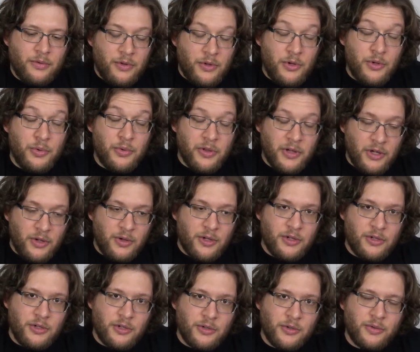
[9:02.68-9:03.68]
new thing you
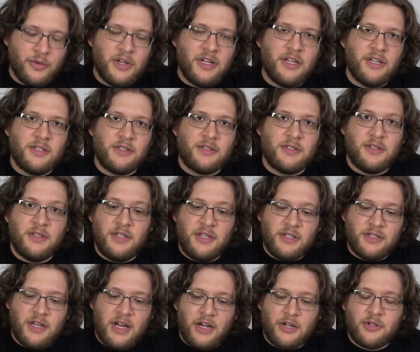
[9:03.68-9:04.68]
can do, is
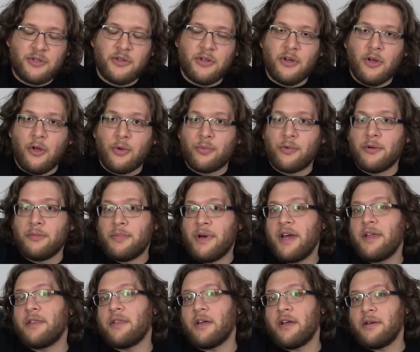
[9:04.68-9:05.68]
these actually all run
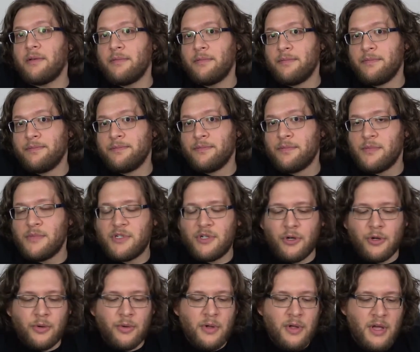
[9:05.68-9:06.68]
Python.
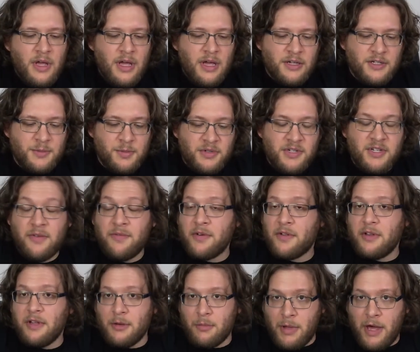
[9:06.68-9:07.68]
So
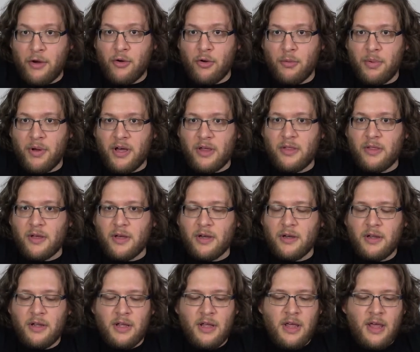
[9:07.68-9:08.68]
specifically a MicroPython.
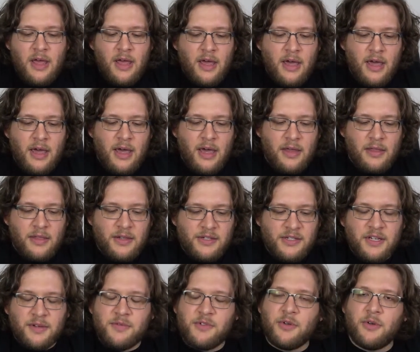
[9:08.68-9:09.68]
And this
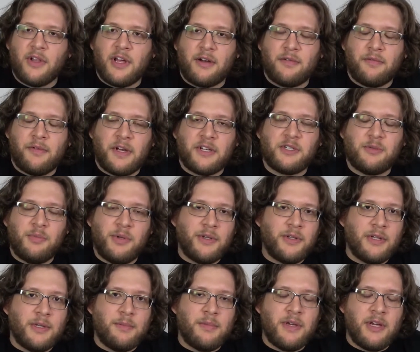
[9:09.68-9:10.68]
gives you a lot of
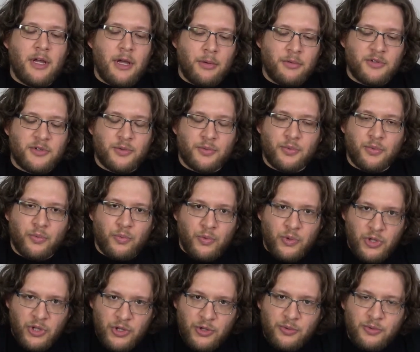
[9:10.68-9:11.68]
flexibility, being able to
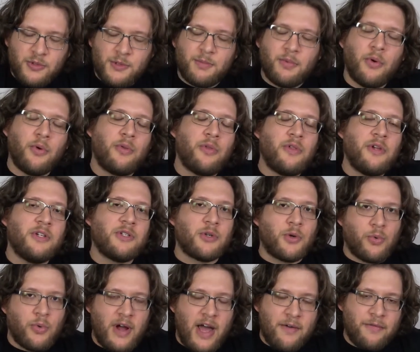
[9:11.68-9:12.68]
use both these
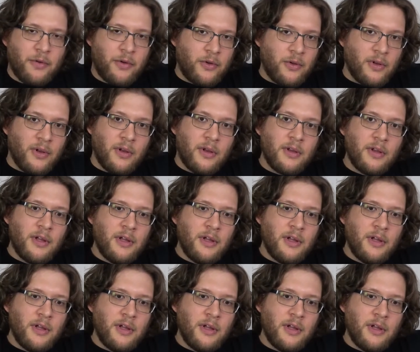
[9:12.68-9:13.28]
graphical